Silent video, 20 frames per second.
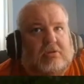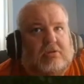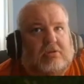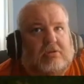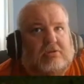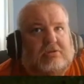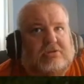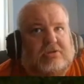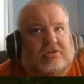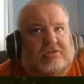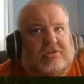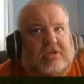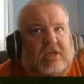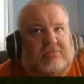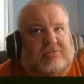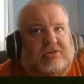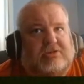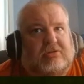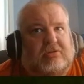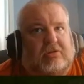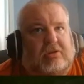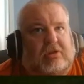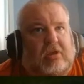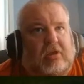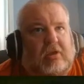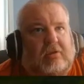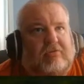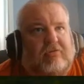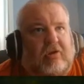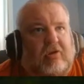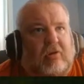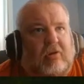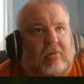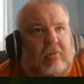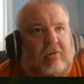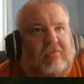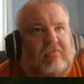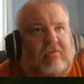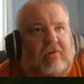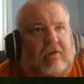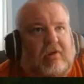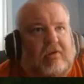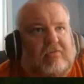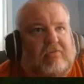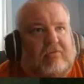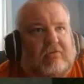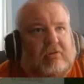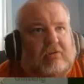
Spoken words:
just absolutely ginormous for us.